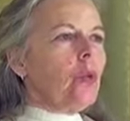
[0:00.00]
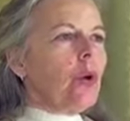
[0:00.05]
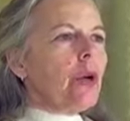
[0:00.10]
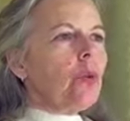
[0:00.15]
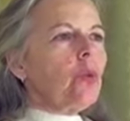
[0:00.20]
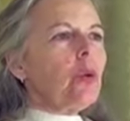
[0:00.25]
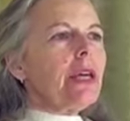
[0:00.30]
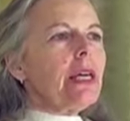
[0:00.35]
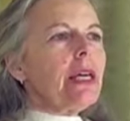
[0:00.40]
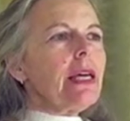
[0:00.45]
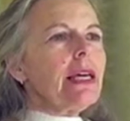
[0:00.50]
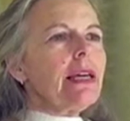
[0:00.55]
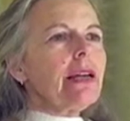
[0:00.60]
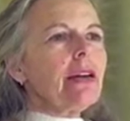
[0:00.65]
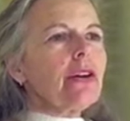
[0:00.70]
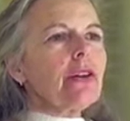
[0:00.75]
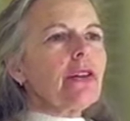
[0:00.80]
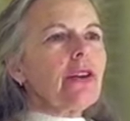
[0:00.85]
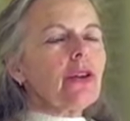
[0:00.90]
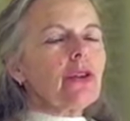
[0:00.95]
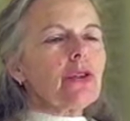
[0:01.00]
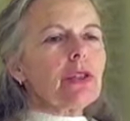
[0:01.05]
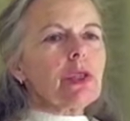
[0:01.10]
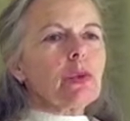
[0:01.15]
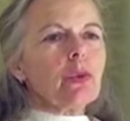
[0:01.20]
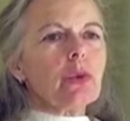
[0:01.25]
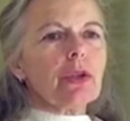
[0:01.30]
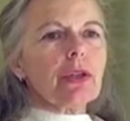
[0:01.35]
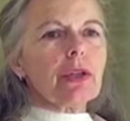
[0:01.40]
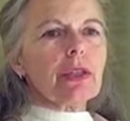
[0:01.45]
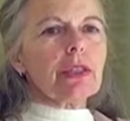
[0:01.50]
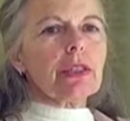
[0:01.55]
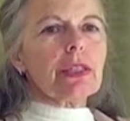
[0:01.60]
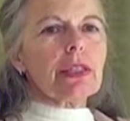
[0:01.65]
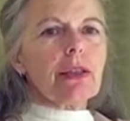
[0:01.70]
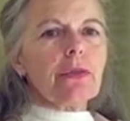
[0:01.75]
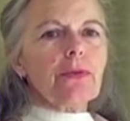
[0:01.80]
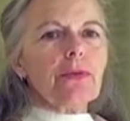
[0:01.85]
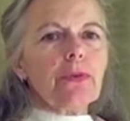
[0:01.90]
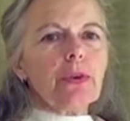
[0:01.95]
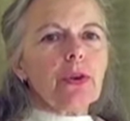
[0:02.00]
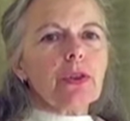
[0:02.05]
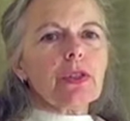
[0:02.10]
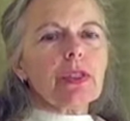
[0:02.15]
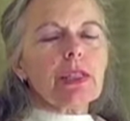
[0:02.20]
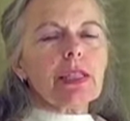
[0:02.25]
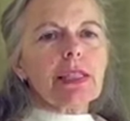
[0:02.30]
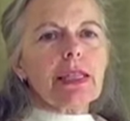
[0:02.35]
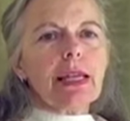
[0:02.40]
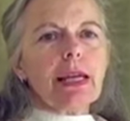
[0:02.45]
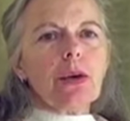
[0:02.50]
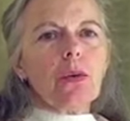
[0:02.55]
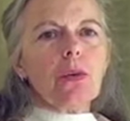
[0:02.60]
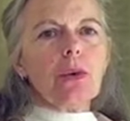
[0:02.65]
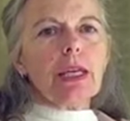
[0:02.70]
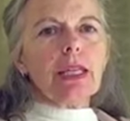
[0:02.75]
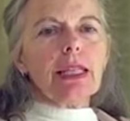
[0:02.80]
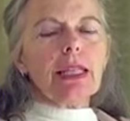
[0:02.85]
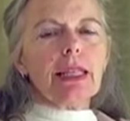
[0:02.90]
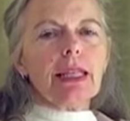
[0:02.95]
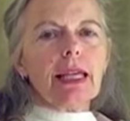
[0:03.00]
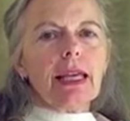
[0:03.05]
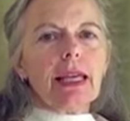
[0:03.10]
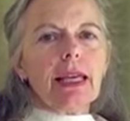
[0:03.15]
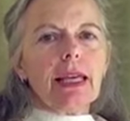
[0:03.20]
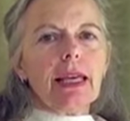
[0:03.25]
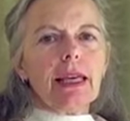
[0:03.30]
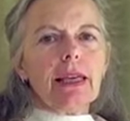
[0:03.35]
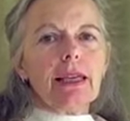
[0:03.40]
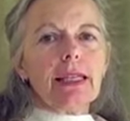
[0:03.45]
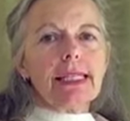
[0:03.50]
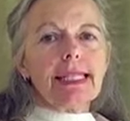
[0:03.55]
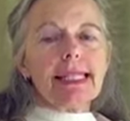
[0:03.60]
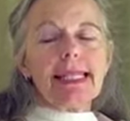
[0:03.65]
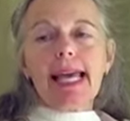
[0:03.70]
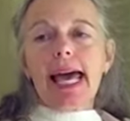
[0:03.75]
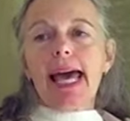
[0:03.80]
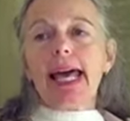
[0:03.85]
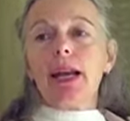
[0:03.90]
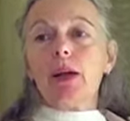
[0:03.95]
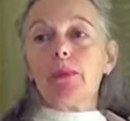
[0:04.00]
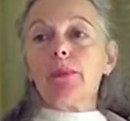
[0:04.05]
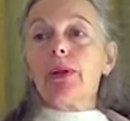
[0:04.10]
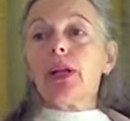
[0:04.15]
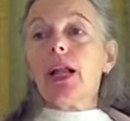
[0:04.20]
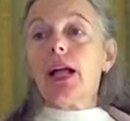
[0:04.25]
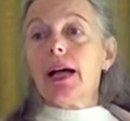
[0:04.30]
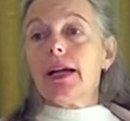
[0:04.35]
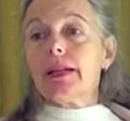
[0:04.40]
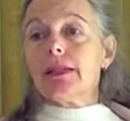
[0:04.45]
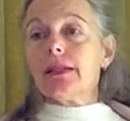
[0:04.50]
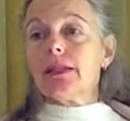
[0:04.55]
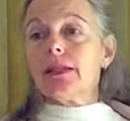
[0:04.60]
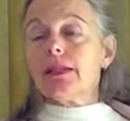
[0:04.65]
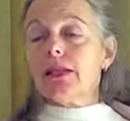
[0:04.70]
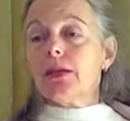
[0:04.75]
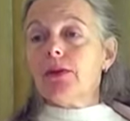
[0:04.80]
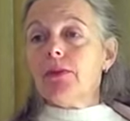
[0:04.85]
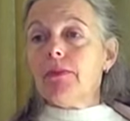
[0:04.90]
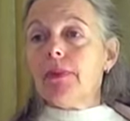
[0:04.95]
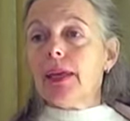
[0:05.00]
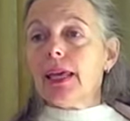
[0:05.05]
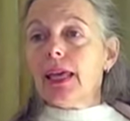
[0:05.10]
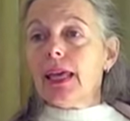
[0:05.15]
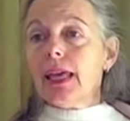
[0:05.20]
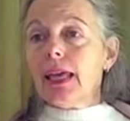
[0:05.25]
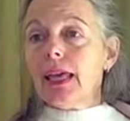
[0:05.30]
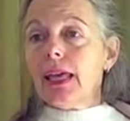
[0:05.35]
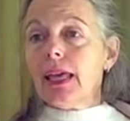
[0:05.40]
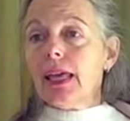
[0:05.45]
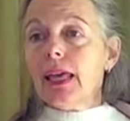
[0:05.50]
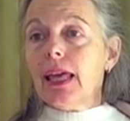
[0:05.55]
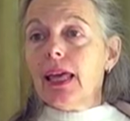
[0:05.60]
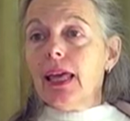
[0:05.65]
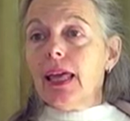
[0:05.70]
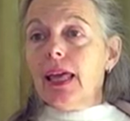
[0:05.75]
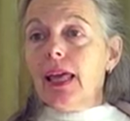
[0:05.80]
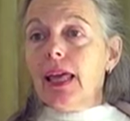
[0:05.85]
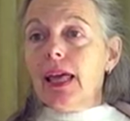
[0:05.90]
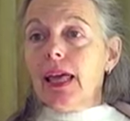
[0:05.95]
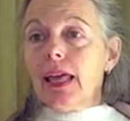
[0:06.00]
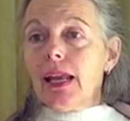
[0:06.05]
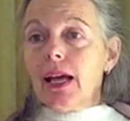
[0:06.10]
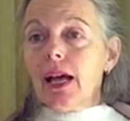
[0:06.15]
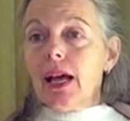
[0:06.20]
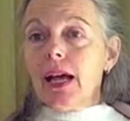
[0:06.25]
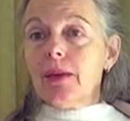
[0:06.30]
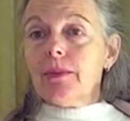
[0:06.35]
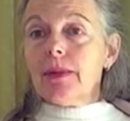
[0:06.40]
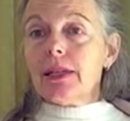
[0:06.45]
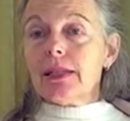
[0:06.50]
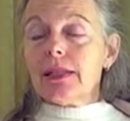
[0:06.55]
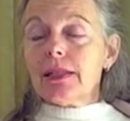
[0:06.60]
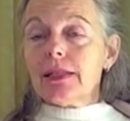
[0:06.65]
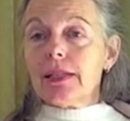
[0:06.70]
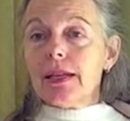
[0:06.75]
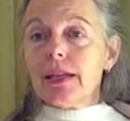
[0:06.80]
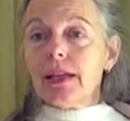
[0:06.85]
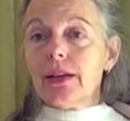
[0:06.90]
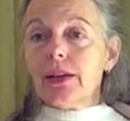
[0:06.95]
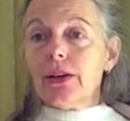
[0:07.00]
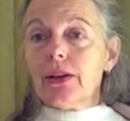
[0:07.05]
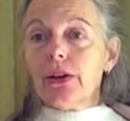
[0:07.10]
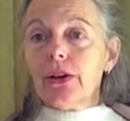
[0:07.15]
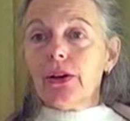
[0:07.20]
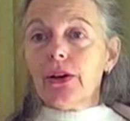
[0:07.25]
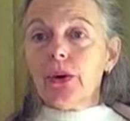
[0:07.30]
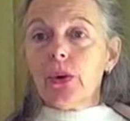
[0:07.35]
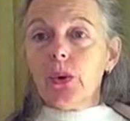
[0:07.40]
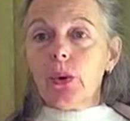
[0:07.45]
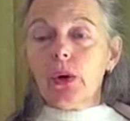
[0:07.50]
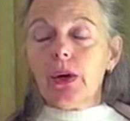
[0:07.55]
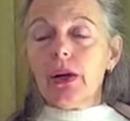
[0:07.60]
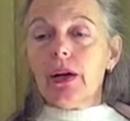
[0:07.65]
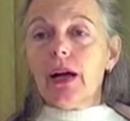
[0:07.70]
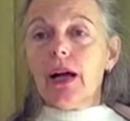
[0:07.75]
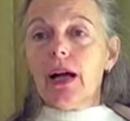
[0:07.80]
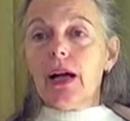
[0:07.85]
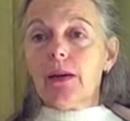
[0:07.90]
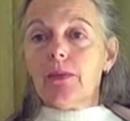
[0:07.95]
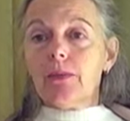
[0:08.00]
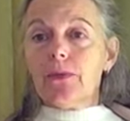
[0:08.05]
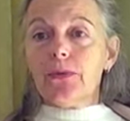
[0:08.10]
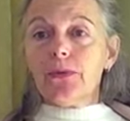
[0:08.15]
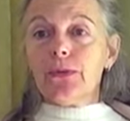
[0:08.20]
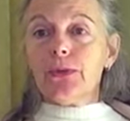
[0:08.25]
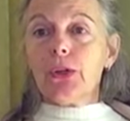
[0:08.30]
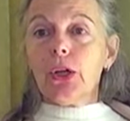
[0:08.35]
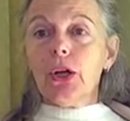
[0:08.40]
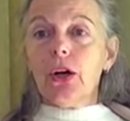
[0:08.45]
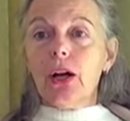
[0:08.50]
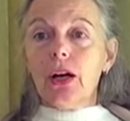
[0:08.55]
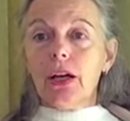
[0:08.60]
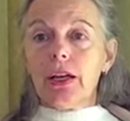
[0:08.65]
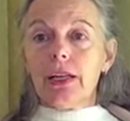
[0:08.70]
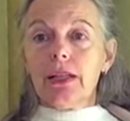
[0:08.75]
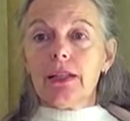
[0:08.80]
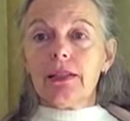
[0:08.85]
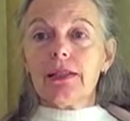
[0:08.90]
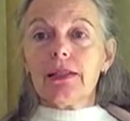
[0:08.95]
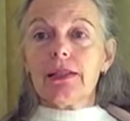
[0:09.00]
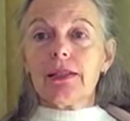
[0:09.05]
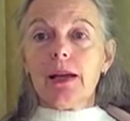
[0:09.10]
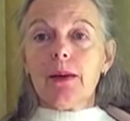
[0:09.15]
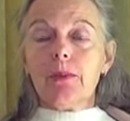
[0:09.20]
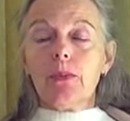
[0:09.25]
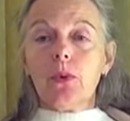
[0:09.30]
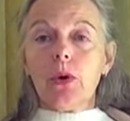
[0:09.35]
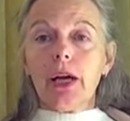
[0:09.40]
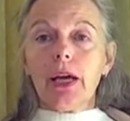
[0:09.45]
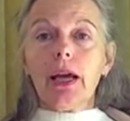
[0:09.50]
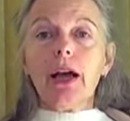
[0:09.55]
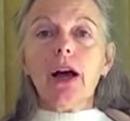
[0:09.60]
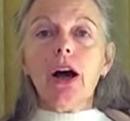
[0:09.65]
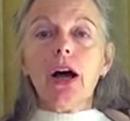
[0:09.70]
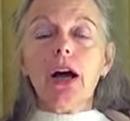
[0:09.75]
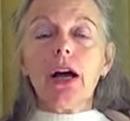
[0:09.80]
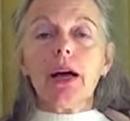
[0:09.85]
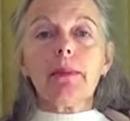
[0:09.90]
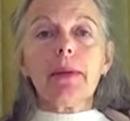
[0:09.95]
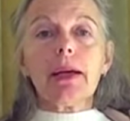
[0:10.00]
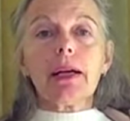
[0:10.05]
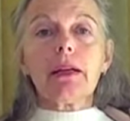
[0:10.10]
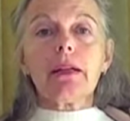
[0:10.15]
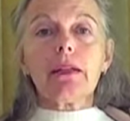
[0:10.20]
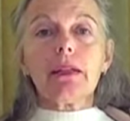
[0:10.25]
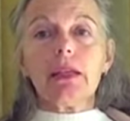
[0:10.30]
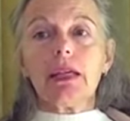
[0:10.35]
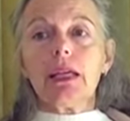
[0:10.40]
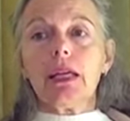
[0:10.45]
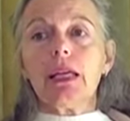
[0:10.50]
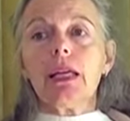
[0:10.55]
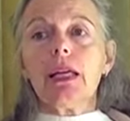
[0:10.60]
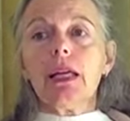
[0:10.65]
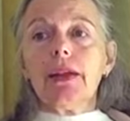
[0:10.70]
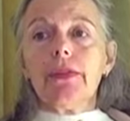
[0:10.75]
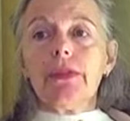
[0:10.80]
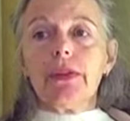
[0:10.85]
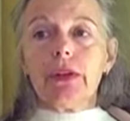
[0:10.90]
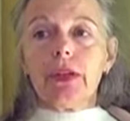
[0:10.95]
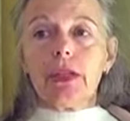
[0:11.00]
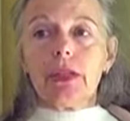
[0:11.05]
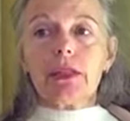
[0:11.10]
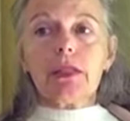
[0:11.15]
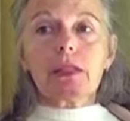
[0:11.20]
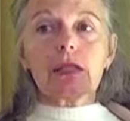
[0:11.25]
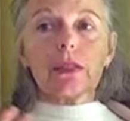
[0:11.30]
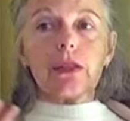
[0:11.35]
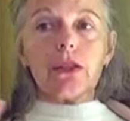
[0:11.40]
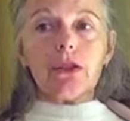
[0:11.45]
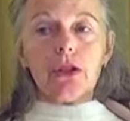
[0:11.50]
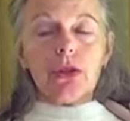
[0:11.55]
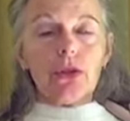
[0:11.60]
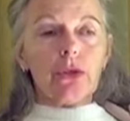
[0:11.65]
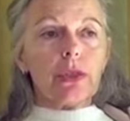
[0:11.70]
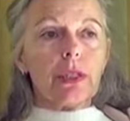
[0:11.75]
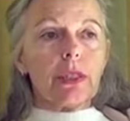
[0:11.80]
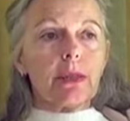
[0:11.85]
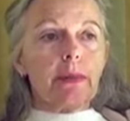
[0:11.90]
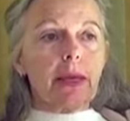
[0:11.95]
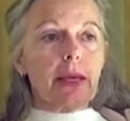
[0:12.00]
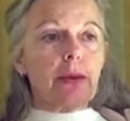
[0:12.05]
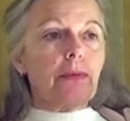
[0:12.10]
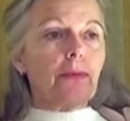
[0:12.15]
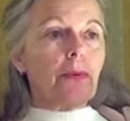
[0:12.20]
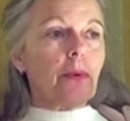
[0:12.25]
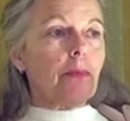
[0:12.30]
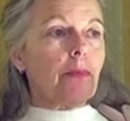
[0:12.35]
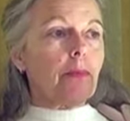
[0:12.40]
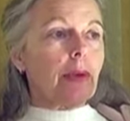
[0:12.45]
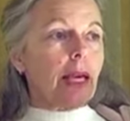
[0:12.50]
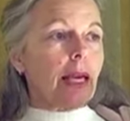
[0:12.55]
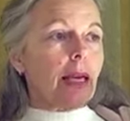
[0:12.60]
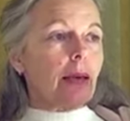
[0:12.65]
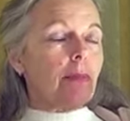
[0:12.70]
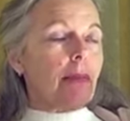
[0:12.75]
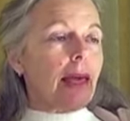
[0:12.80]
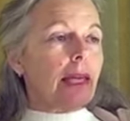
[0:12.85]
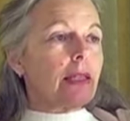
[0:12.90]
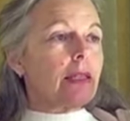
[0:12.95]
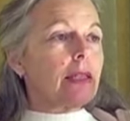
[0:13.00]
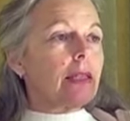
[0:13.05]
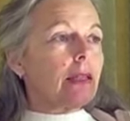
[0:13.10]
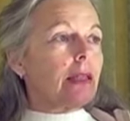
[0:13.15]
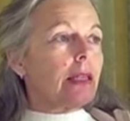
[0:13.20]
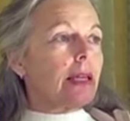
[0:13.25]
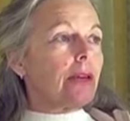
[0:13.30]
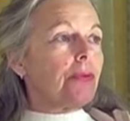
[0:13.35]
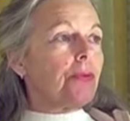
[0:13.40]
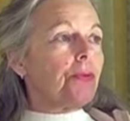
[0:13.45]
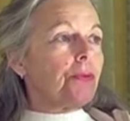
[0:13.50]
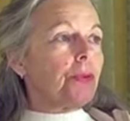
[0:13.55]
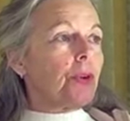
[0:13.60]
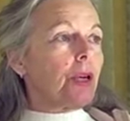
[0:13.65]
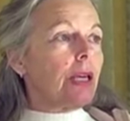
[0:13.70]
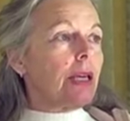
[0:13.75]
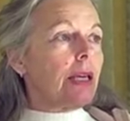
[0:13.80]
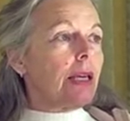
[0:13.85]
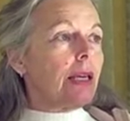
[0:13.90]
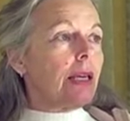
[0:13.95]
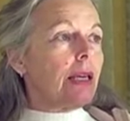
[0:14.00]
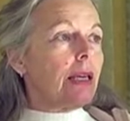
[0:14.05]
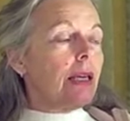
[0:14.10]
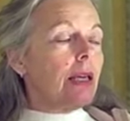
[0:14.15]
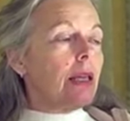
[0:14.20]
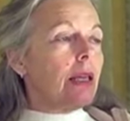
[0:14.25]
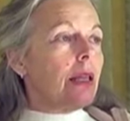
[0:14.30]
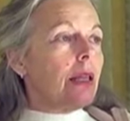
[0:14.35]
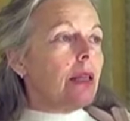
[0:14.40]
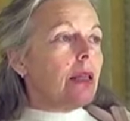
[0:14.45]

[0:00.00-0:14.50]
When we hear those words, the first thing we think is that applies to me, and I'm a sinner, or I'm flawed in some way karmically that excludes me from being mentally free.